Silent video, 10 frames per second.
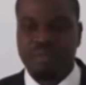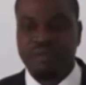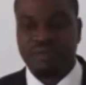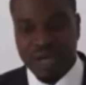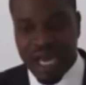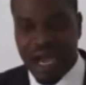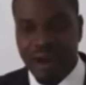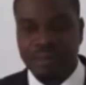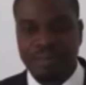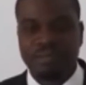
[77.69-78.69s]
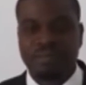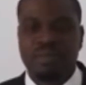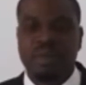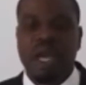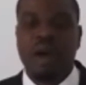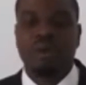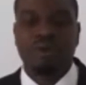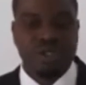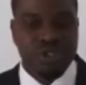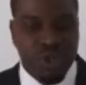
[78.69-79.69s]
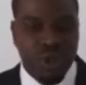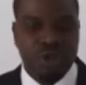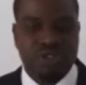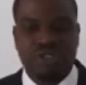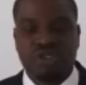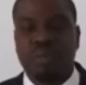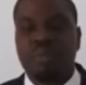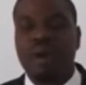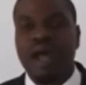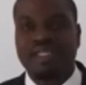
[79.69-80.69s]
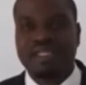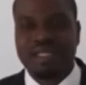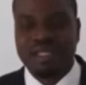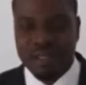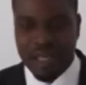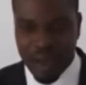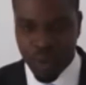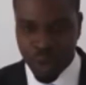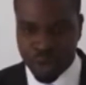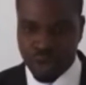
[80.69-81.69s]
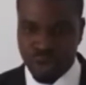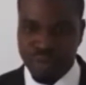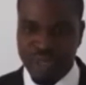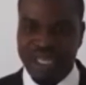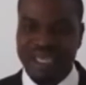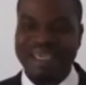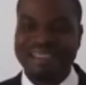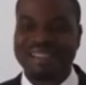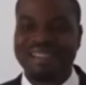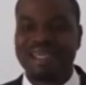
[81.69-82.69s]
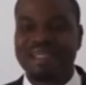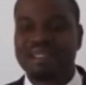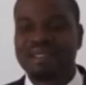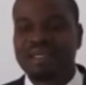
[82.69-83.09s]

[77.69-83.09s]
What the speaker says: But for now, I want to discuss the surprising and one too many incident